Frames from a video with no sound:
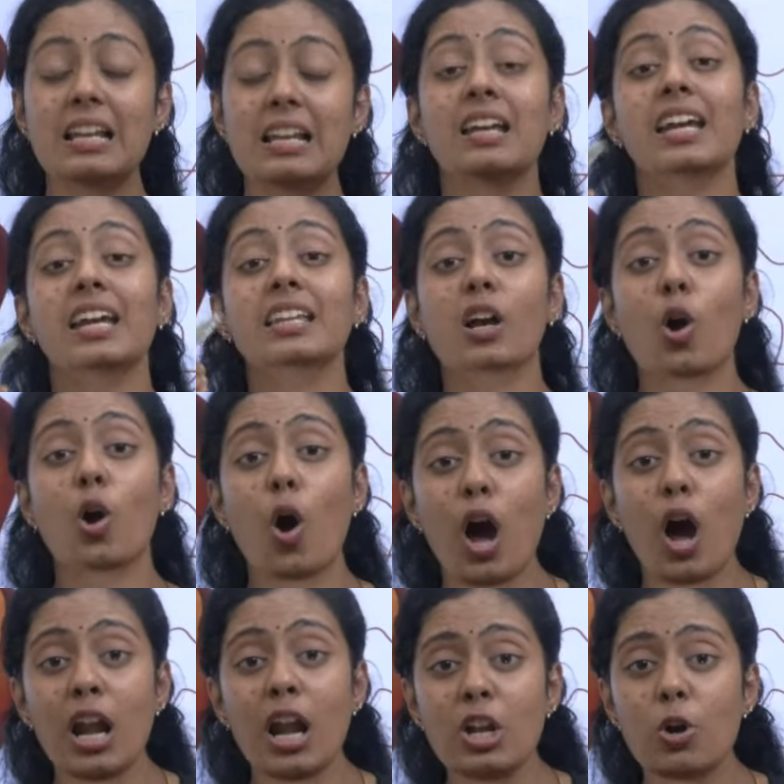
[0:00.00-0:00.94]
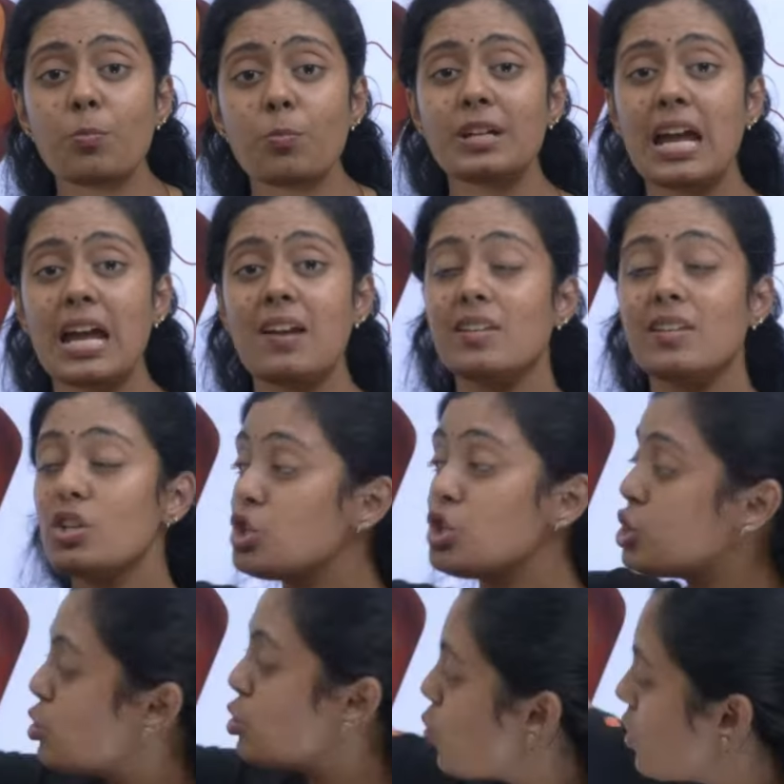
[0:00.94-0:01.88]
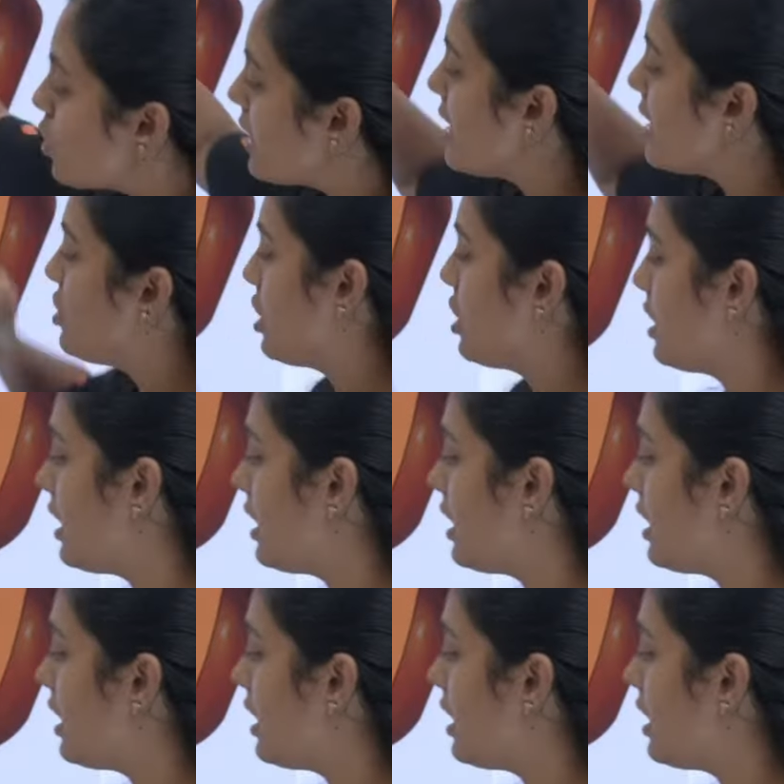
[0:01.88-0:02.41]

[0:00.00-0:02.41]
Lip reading: In the coleoptile vandu shoot region la